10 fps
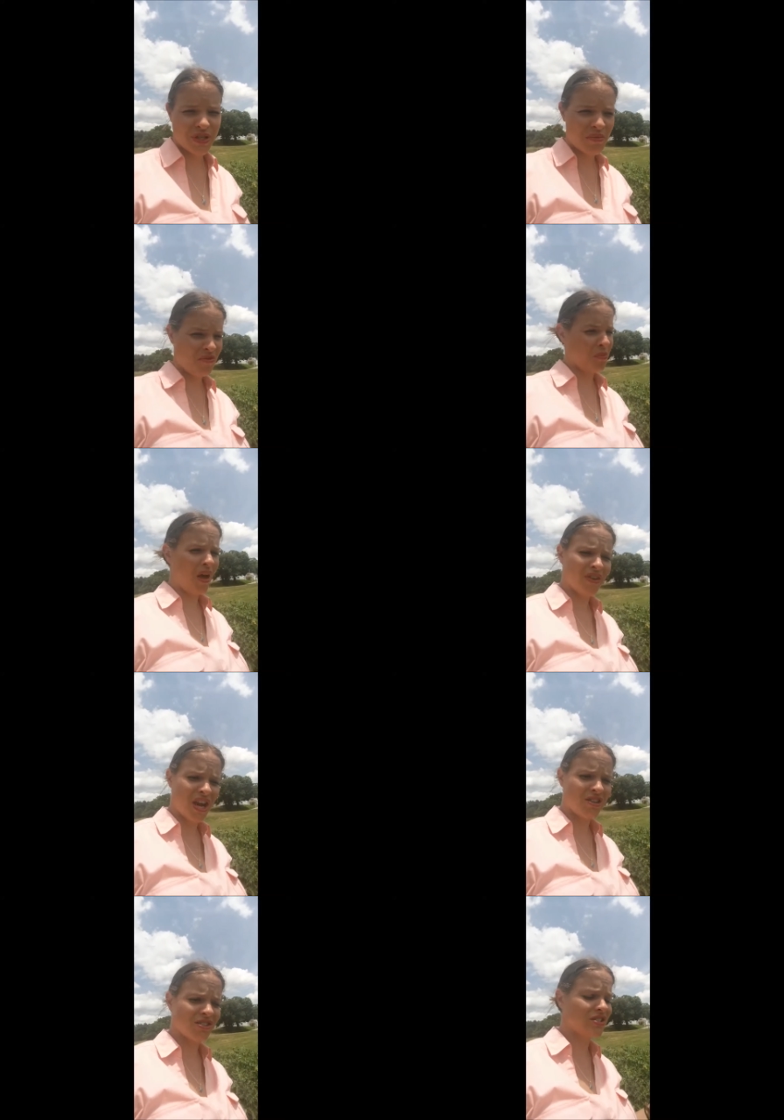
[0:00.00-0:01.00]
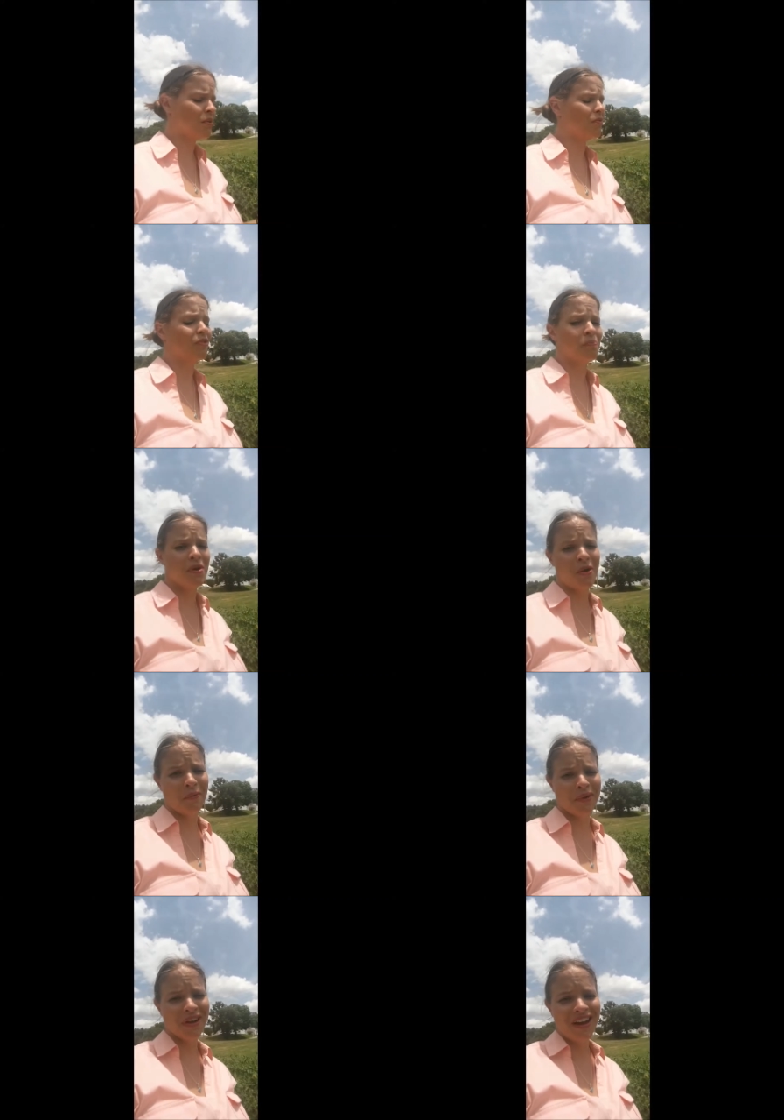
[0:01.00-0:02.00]
some of them have cages, some of them
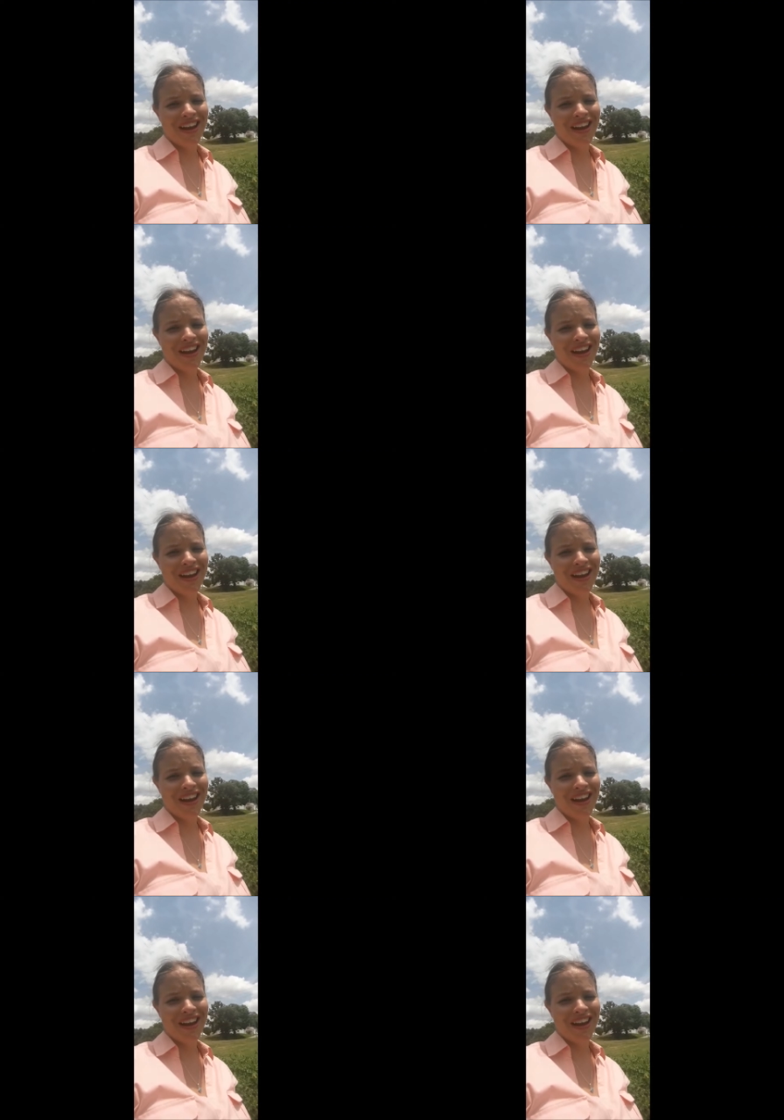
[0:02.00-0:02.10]
don't.